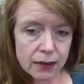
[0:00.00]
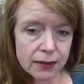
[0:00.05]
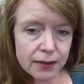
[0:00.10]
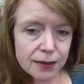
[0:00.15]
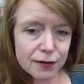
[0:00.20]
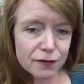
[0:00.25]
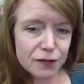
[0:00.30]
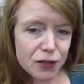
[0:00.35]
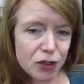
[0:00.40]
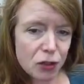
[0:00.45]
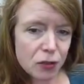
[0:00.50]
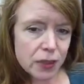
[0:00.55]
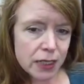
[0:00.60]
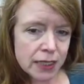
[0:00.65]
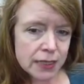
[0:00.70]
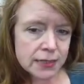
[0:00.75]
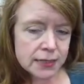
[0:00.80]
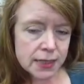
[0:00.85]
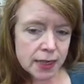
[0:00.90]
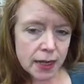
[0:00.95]
If you
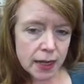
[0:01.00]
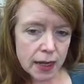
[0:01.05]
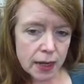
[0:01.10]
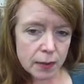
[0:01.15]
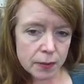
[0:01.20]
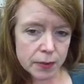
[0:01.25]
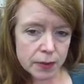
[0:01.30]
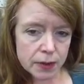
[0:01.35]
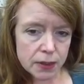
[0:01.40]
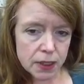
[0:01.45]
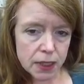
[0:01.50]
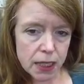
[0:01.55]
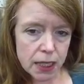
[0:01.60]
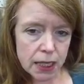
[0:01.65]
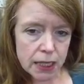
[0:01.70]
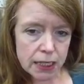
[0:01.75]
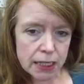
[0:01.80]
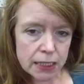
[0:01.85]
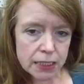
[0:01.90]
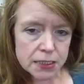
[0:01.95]
end up
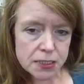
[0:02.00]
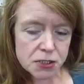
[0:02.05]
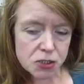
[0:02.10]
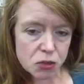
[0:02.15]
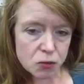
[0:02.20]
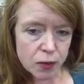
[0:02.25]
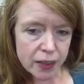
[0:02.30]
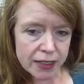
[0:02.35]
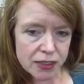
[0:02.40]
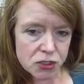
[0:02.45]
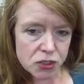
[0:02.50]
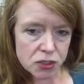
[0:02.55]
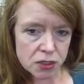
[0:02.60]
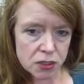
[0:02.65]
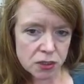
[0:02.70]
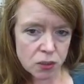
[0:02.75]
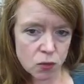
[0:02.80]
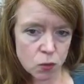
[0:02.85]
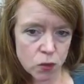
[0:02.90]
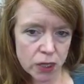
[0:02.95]
in a
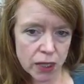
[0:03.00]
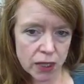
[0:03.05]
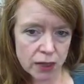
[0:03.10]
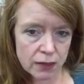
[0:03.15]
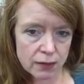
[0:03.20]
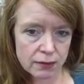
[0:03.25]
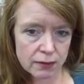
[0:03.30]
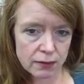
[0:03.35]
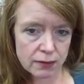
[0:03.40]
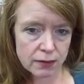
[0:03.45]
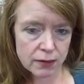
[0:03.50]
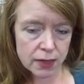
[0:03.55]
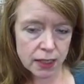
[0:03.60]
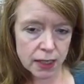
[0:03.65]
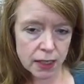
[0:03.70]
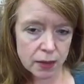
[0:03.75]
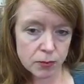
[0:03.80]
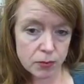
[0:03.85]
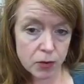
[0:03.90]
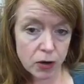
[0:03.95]
situation with
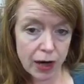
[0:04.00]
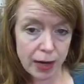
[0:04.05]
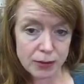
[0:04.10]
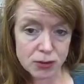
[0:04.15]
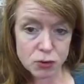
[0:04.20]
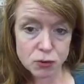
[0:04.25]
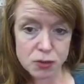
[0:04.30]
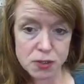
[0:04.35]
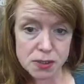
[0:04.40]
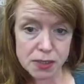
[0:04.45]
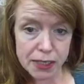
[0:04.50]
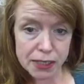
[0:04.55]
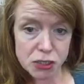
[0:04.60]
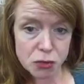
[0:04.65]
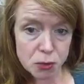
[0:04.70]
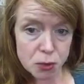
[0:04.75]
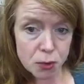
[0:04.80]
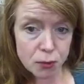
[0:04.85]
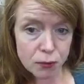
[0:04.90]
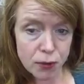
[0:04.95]
perhaps
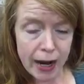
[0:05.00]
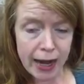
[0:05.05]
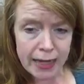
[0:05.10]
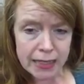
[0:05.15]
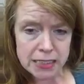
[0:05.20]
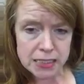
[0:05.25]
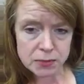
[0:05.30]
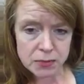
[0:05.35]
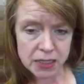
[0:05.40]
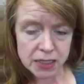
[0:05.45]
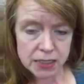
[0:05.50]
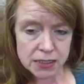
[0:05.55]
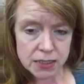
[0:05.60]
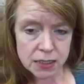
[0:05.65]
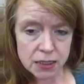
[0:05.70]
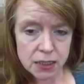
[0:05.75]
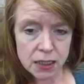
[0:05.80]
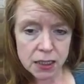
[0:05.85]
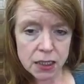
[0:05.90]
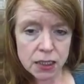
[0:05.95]
sexual harassment,
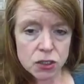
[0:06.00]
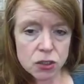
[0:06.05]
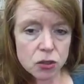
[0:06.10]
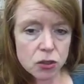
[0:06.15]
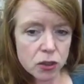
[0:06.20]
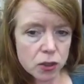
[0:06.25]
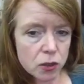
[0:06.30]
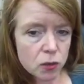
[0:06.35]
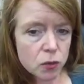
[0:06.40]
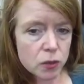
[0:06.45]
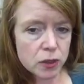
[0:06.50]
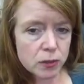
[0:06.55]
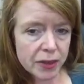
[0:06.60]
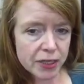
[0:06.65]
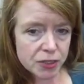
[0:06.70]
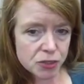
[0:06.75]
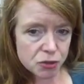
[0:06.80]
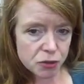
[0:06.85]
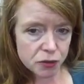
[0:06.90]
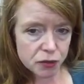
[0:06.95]
you're going to want to
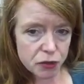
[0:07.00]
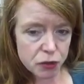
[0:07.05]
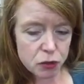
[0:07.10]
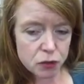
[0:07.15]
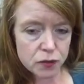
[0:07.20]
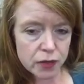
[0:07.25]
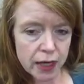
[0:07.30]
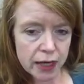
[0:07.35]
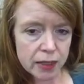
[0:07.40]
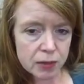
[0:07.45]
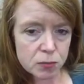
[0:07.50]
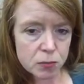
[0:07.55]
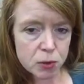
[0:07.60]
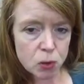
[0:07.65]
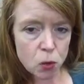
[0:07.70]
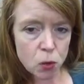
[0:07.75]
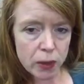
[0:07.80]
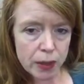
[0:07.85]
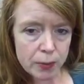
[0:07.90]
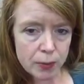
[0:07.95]
make sure that you've got
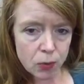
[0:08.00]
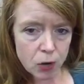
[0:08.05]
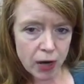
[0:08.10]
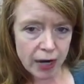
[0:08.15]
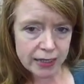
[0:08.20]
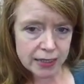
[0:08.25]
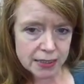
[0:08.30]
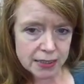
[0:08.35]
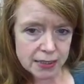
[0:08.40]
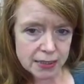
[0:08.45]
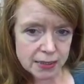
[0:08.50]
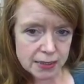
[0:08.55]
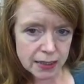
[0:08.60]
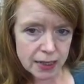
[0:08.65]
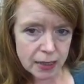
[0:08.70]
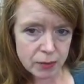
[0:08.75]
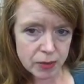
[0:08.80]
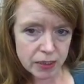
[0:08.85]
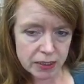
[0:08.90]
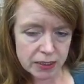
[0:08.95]
employee practices
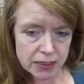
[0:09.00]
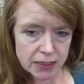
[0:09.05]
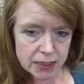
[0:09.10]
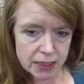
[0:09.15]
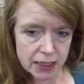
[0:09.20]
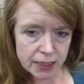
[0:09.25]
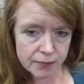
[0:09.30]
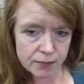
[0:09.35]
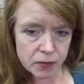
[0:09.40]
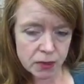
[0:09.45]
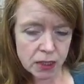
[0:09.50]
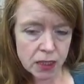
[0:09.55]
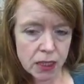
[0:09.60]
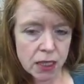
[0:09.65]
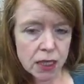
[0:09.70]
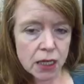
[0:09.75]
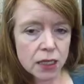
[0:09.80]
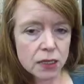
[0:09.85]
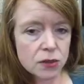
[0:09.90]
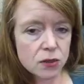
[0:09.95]
liability.
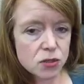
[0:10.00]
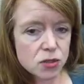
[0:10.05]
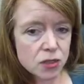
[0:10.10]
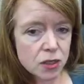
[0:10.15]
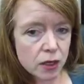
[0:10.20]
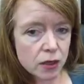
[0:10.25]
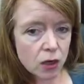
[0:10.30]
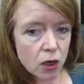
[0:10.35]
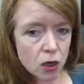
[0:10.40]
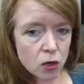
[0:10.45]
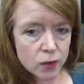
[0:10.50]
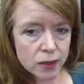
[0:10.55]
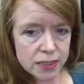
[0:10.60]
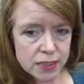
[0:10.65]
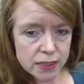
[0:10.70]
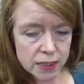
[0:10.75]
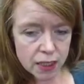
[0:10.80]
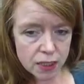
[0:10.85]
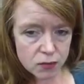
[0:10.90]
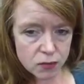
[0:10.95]
There's not
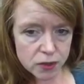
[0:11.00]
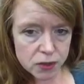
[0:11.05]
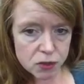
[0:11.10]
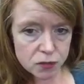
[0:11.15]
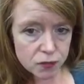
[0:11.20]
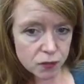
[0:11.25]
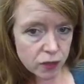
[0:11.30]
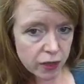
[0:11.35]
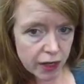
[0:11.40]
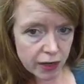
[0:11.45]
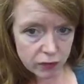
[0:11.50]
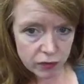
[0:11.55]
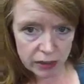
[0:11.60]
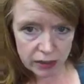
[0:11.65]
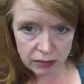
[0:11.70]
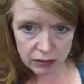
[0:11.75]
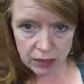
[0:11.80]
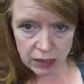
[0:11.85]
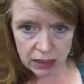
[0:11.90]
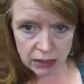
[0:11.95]
always coverage for
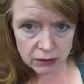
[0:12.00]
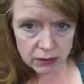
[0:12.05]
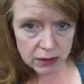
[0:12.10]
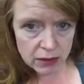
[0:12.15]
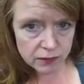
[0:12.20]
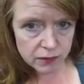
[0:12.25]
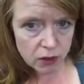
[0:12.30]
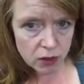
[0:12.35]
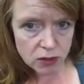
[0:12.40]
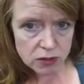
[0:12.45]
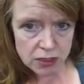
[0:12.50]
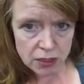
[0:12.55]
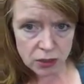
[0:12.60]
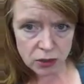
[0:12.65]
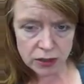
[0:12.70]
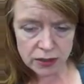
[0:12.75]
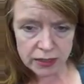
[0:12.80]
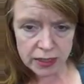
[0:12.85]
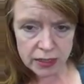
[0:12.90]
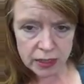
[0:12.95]
everything that falls
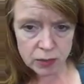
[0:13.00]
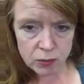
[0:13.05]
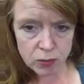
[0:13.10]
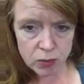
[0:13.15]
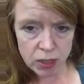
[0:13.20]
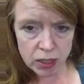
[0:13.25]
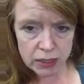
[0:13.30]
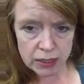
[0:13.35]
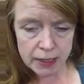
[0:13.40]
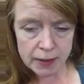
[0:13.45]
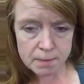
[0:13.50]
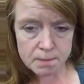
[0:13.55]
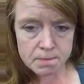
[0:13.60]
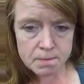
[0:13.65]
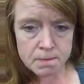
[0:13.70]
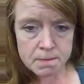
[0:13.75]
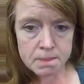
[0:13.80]
underneath that umbrella,